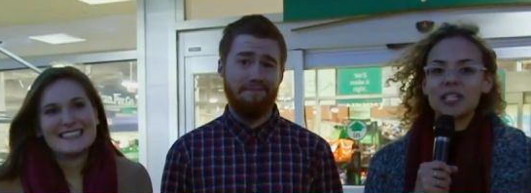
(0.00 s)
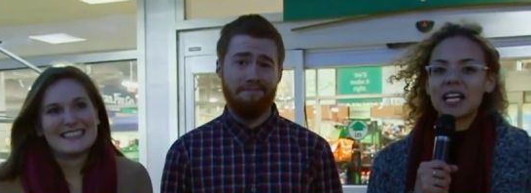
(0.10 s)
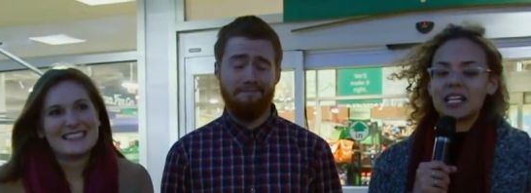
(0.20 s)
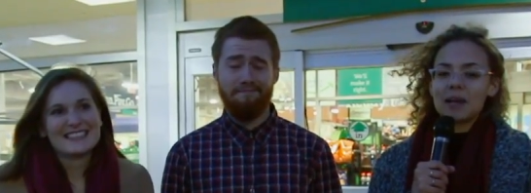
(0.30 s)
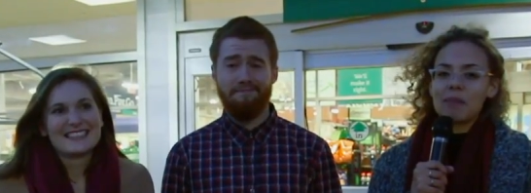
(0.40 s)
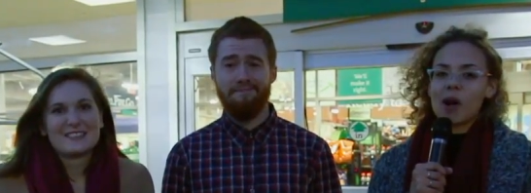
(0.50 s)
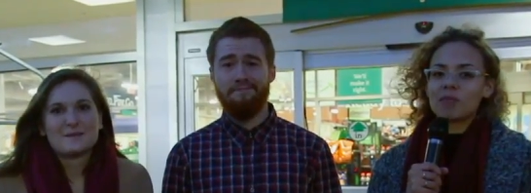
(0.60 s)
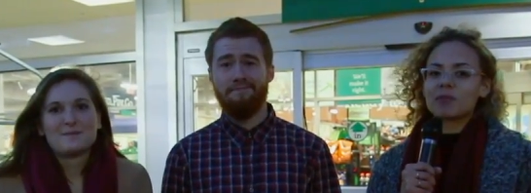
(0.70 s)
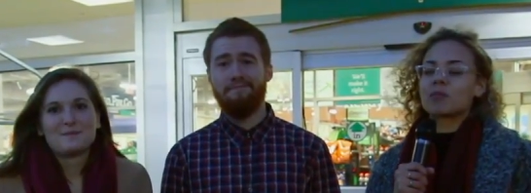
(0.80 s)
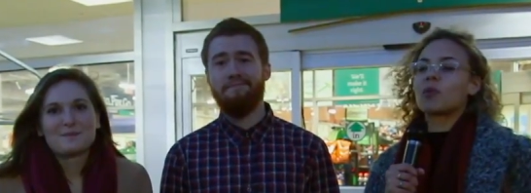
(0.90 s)
Speaker 1: of 99
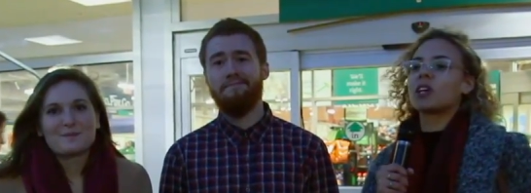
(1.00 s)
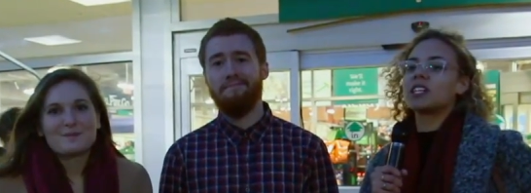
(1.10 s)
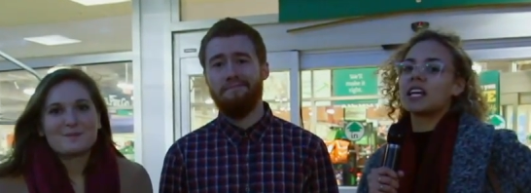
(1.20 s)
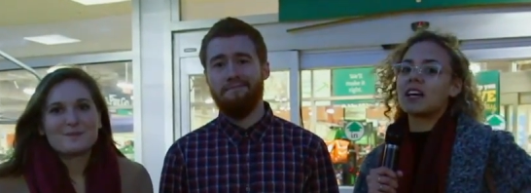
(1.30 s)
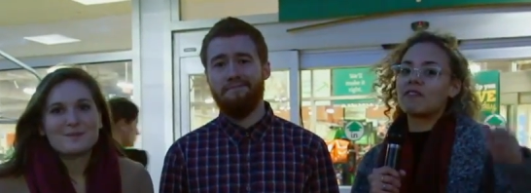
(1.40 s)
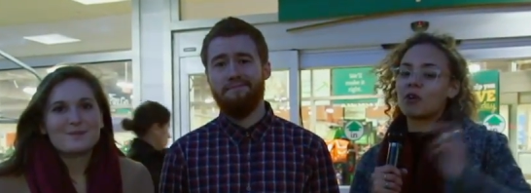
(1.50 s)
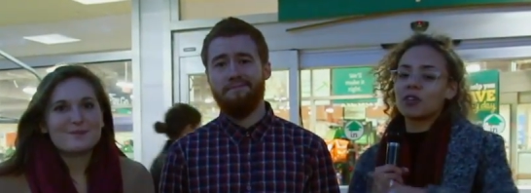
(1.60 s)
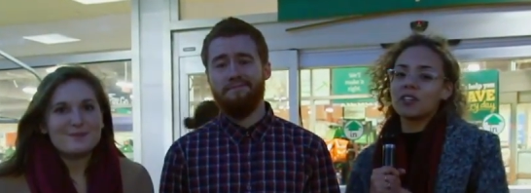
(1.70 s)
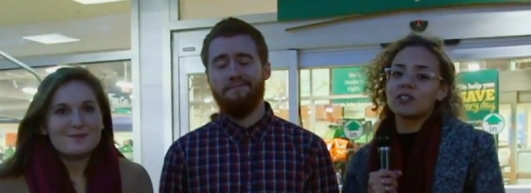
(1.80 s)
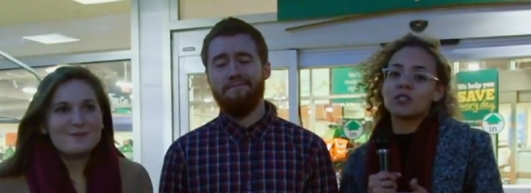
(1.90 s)
Problems, we're going to take fourth
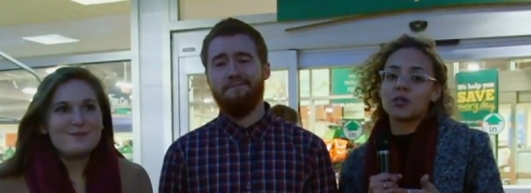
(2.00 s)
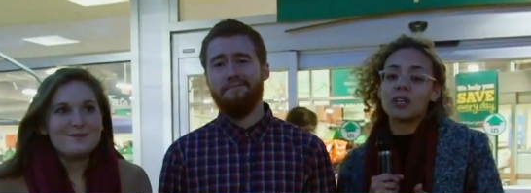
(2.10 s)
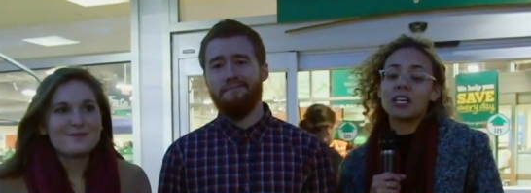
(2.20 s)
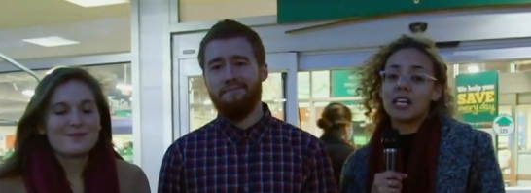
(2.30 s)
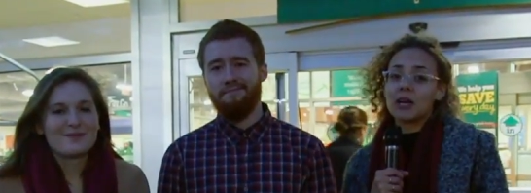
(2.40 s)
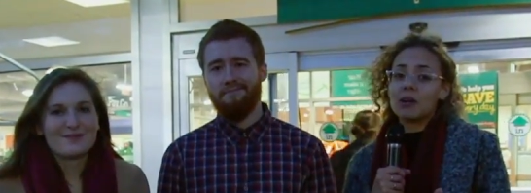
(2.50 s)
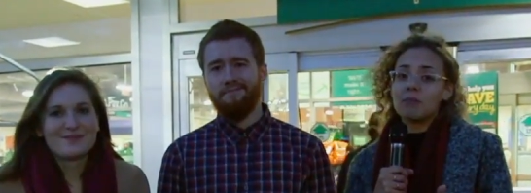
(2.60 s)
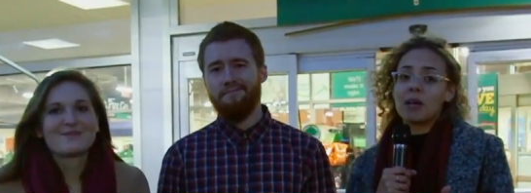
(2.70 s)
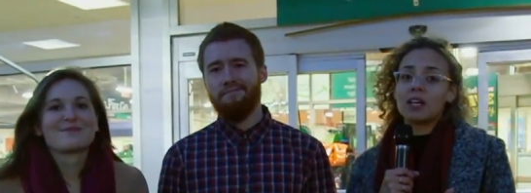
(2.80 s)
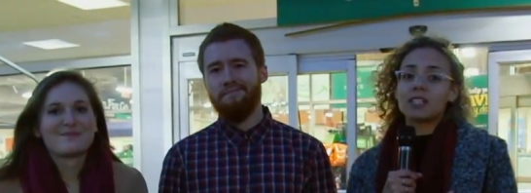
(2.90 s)
year student Kieran
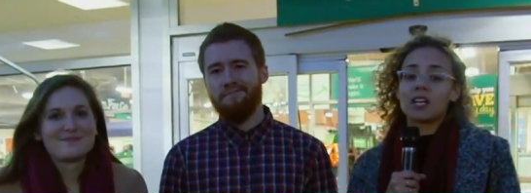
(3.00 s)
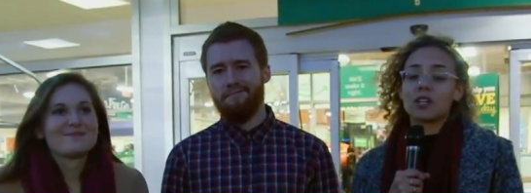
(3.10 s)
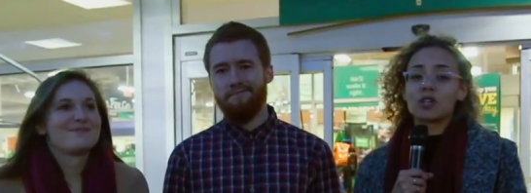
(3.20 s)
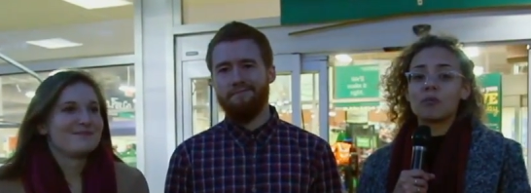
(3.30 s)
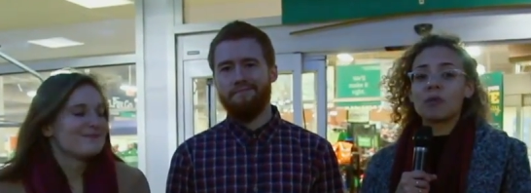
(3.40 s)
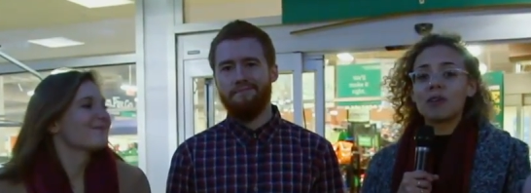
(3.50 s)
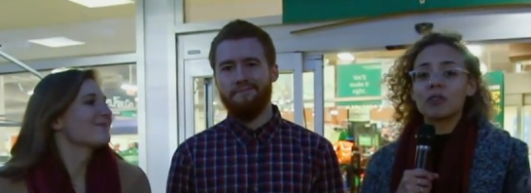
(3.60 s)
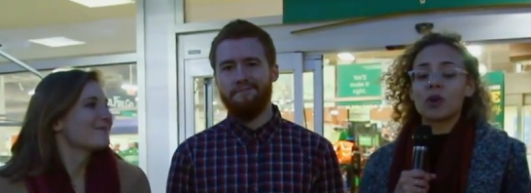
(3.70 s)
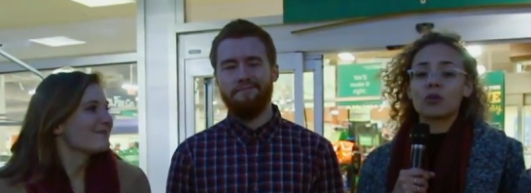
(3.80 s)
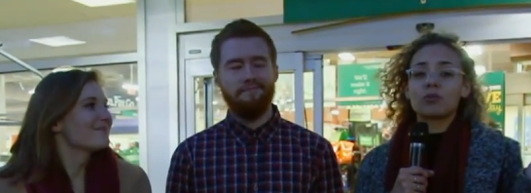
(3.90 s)
Mills on a trip around
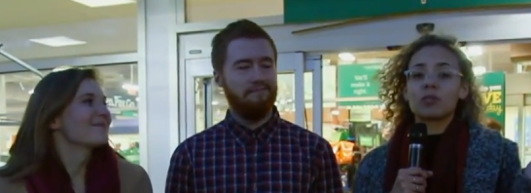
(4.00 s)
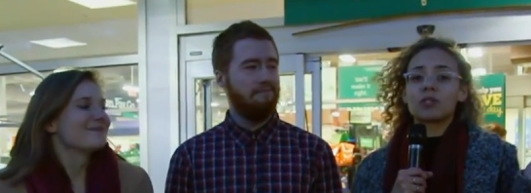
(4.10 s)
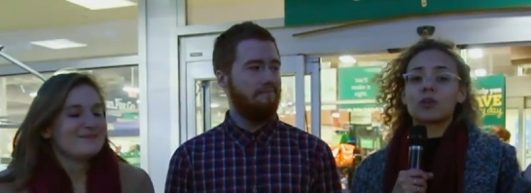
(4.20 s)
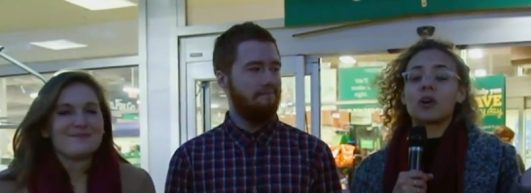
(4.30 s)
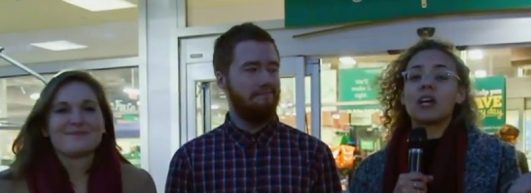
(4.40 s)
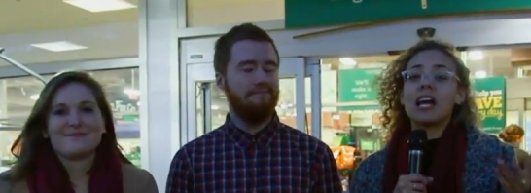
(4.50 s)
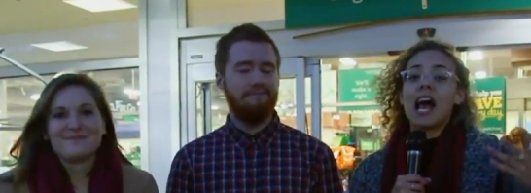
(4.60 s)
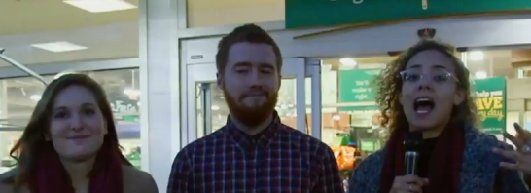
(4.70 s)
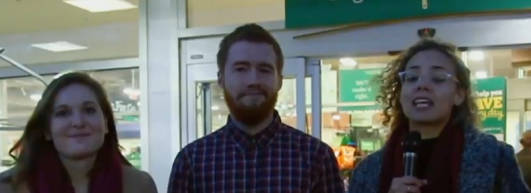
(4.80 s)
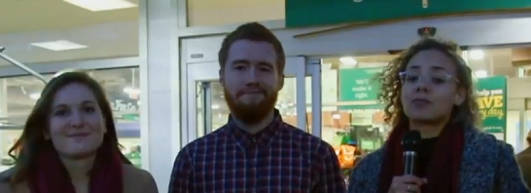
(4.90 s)
the grocery store
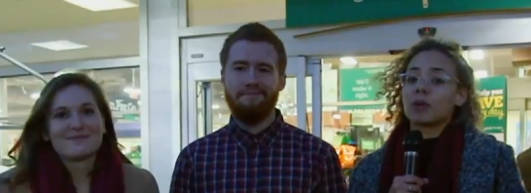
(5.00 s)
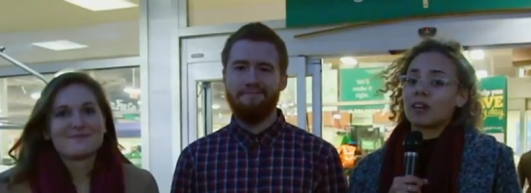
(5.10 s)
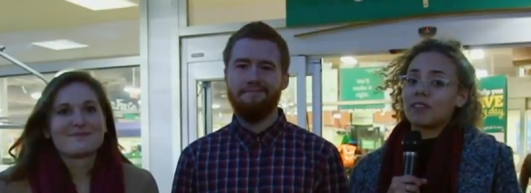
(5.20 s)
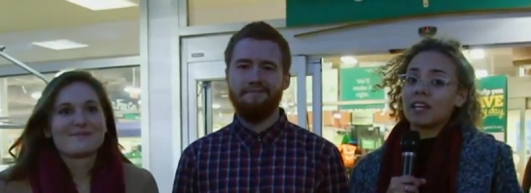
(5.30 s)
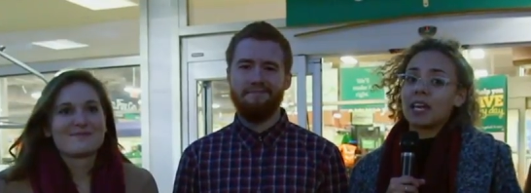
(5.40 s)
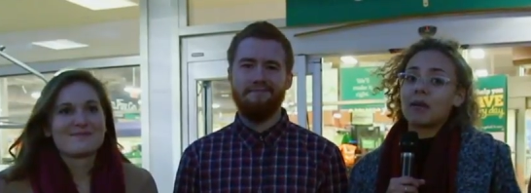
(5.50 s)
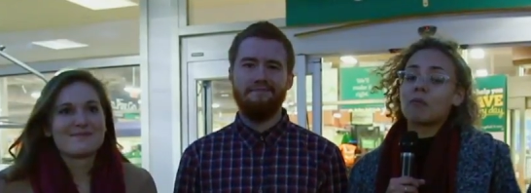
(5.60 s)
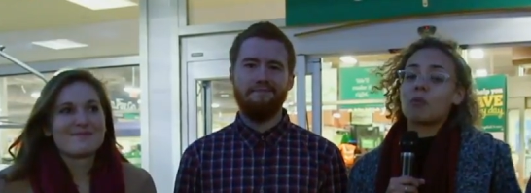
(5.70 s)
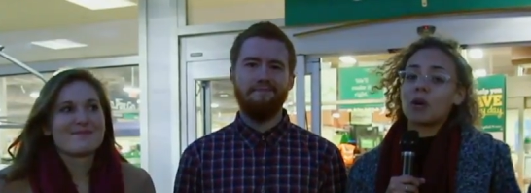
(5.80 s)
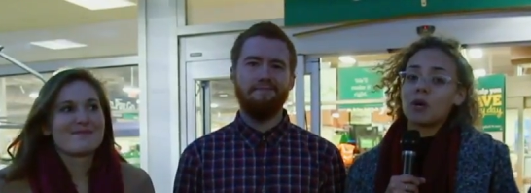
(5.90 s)
as we're giving him
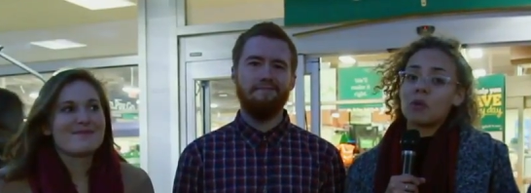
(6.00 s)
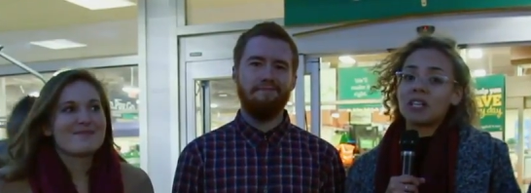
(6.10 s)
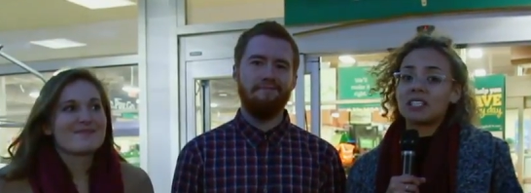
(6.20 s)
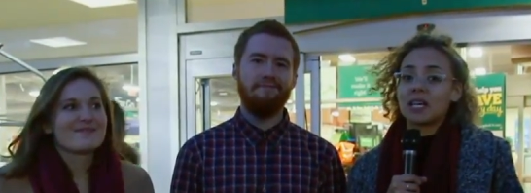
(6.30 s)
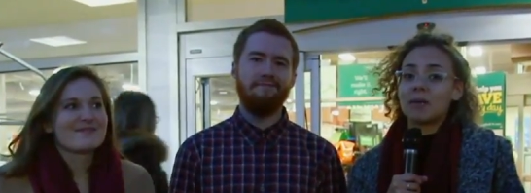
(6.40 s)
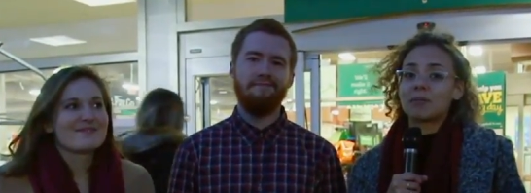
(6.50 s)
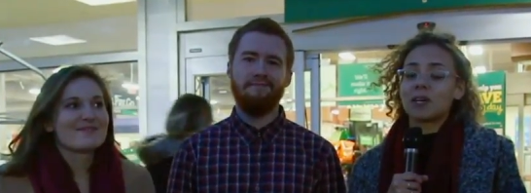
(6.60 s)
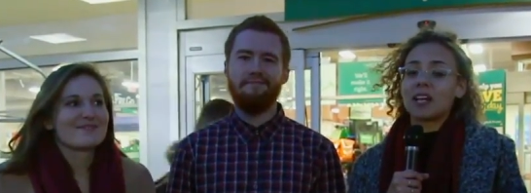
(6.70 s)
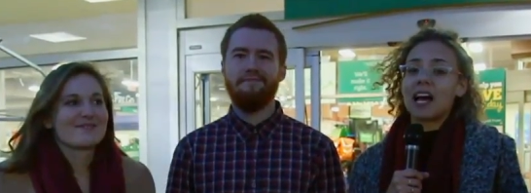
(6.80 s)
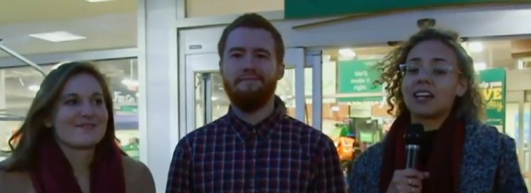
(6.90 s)
101 tips
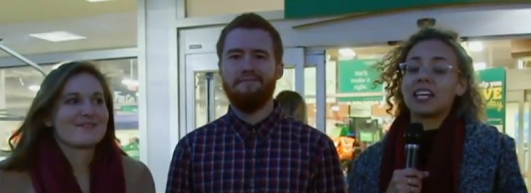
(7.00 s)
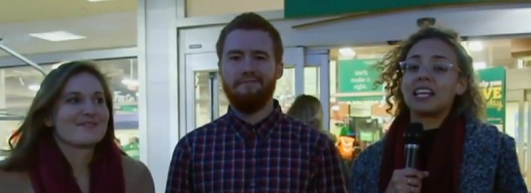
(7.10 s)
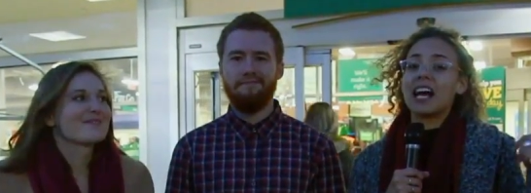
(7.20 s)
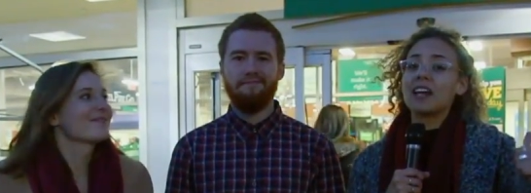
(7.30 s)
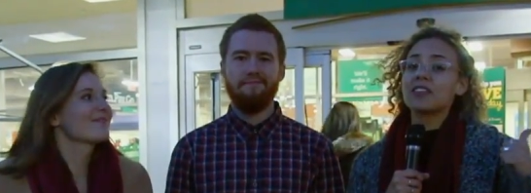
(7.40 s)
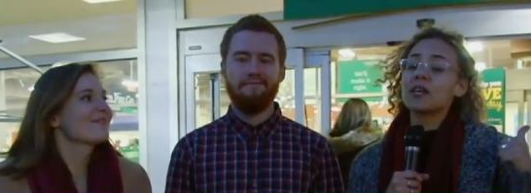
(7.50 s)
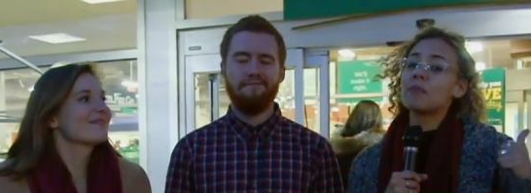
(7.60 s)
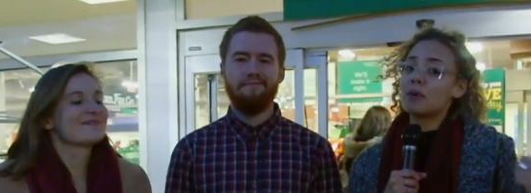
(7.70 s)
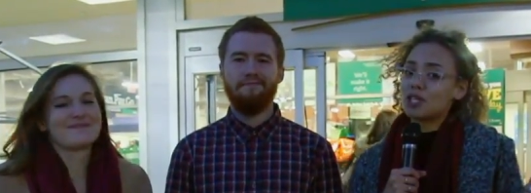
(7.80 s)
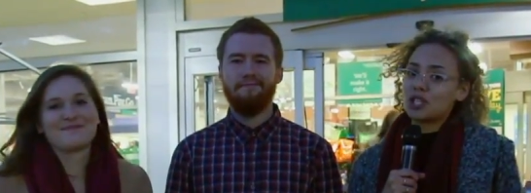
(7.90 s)
on how to eat healthy but